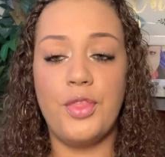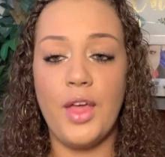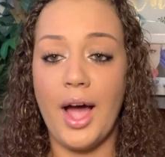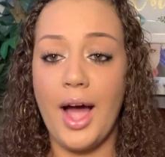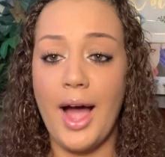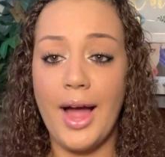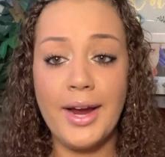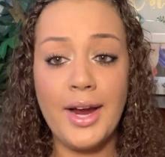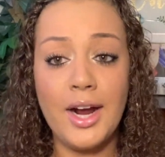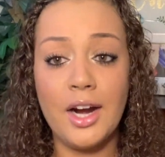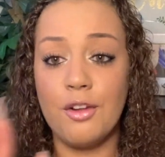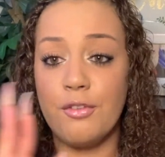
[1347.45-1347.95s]

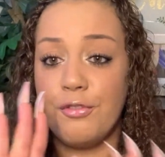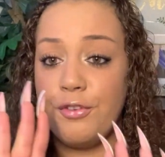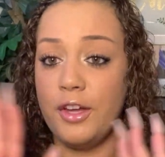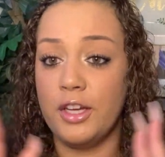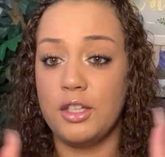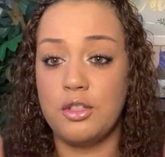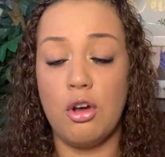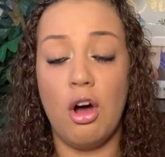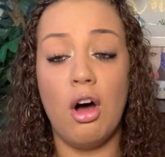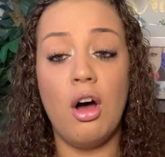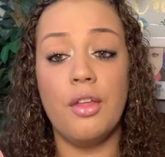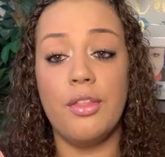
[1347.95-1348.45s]
I got to
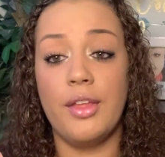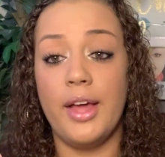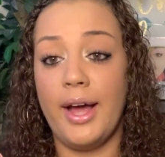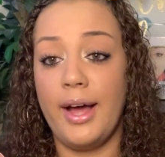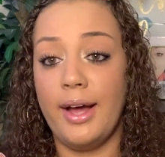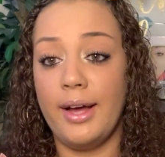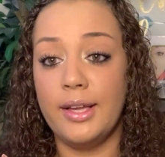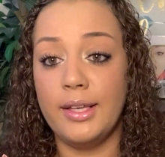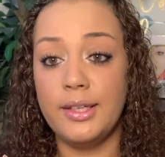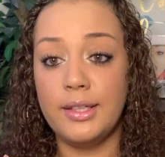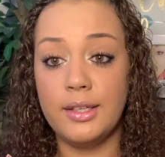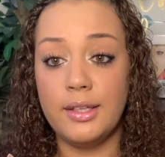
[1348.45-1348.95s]
fix all
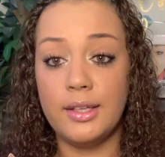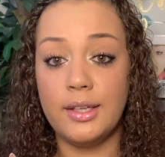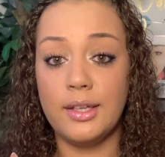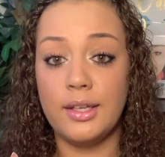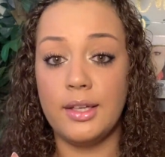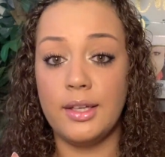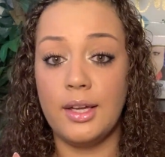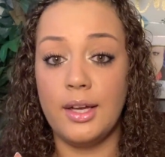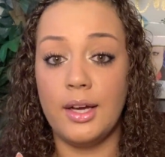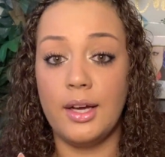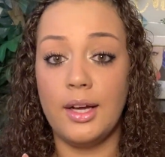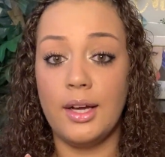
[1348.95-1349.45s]
that.
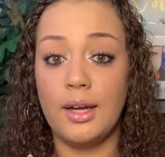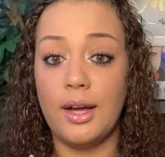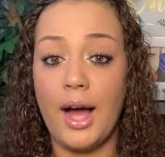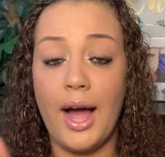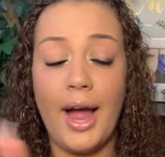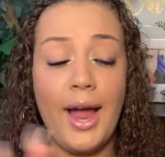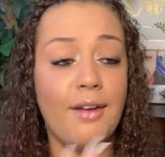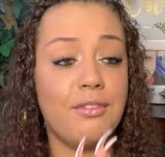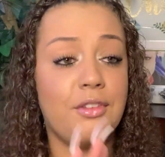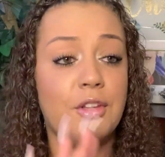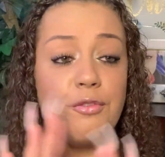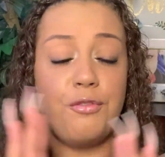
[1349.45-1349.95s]
I
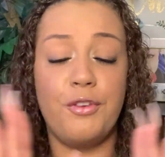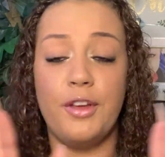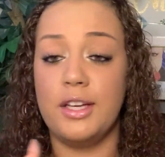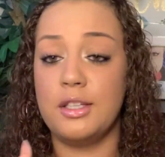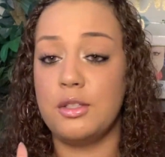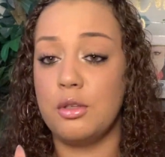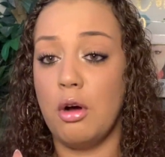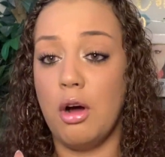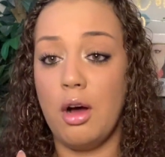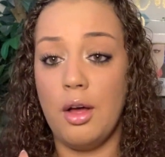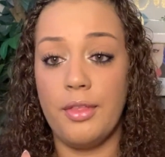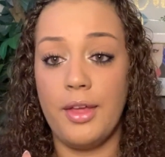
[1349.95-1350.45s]
have to
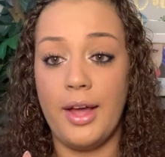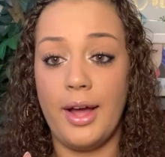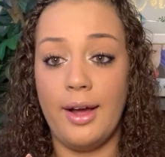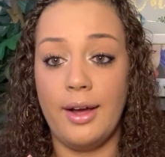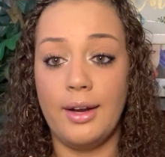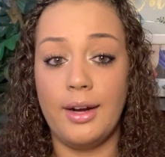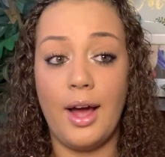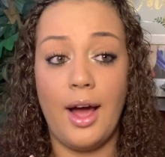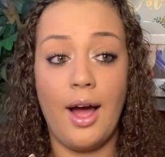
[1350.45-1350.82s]
fix all that.